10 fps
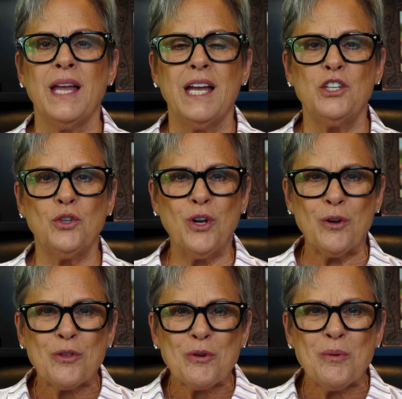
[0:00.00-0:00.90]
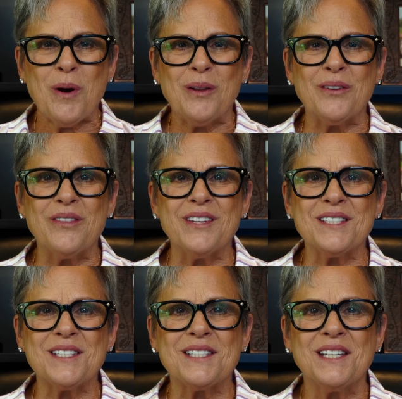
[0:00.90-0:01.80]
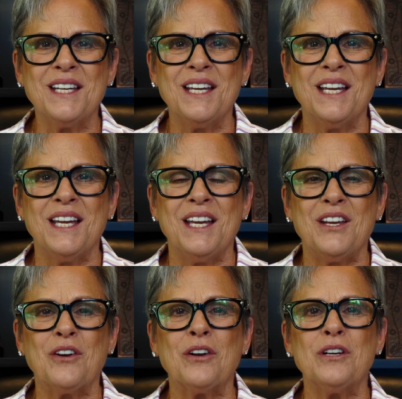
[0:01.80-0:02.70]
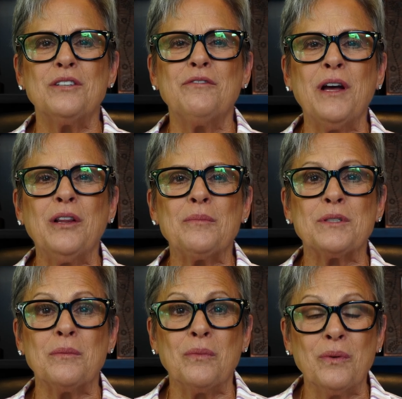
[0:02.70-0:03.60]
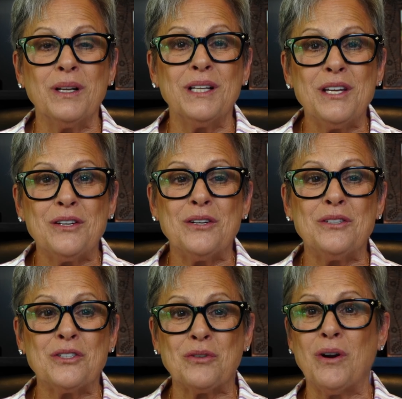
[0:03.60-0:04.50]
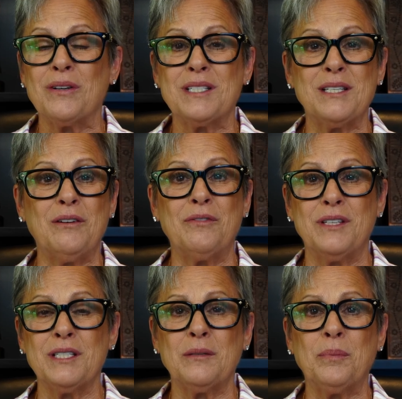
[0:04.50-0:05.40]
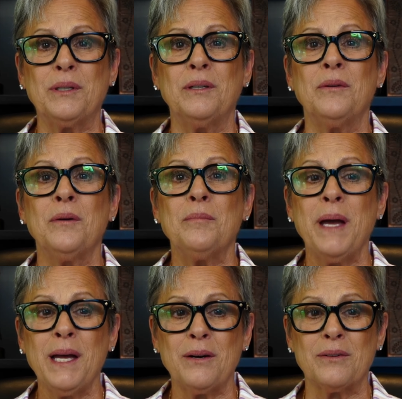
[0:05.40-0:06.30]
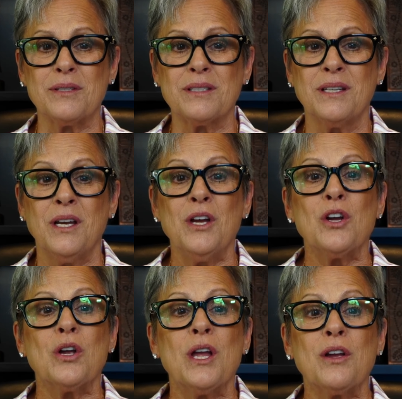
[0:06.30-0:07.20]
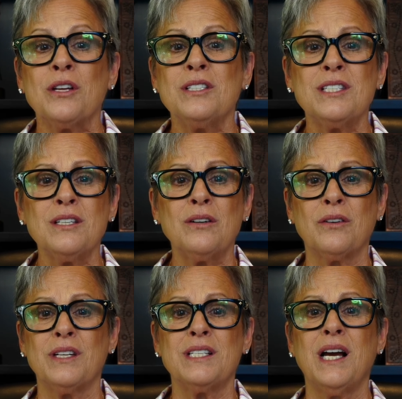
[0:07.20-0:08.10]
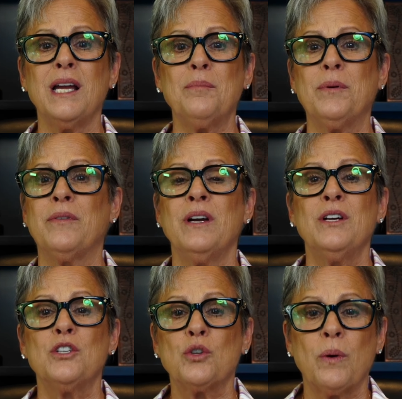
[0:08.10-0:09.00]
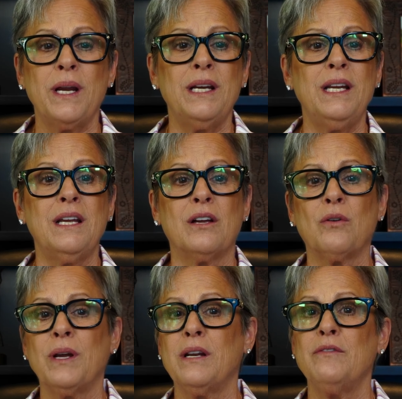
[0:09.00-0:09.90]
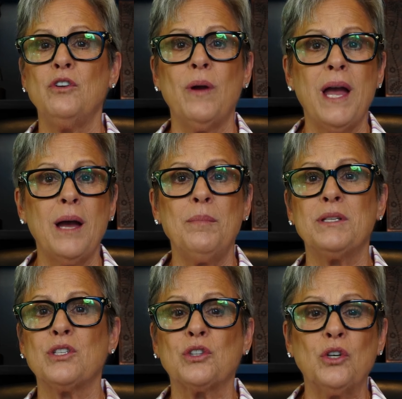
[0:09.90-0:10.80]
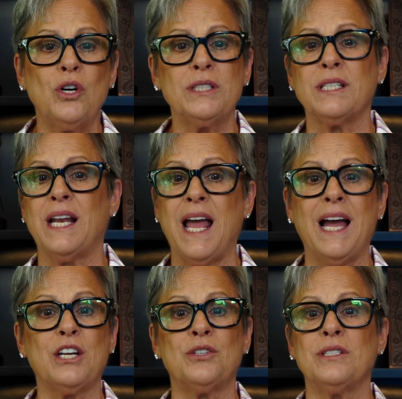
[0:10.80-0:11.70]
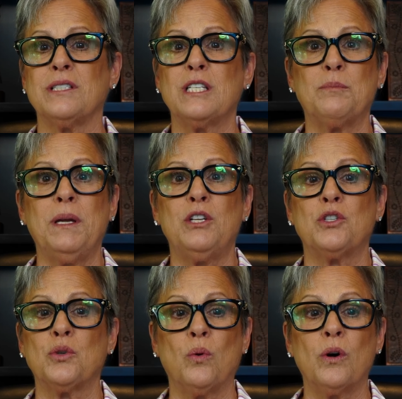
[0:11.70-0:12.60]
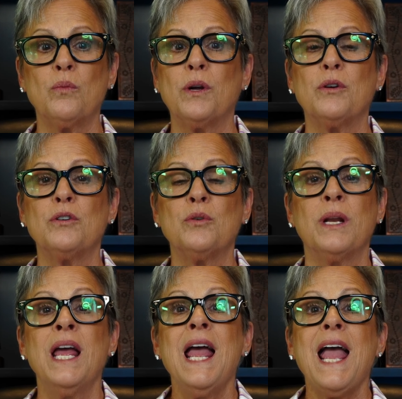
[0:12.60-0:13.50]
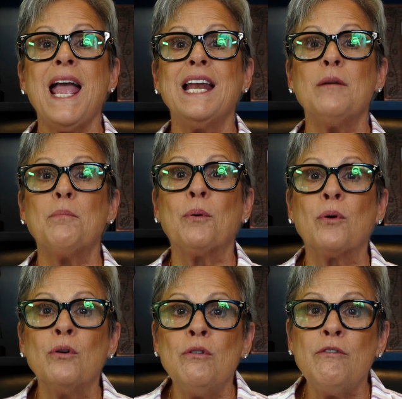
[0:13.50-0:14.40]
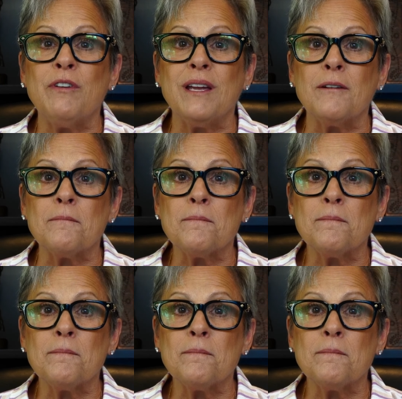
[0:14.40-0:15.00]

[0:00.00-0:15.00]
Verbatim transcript: As you go through all of this, you're going to develop some really good, strong self discipline patterns. Consider the type of training and creative new habits, thoughts, and actions and speech toward what you're doing and improving,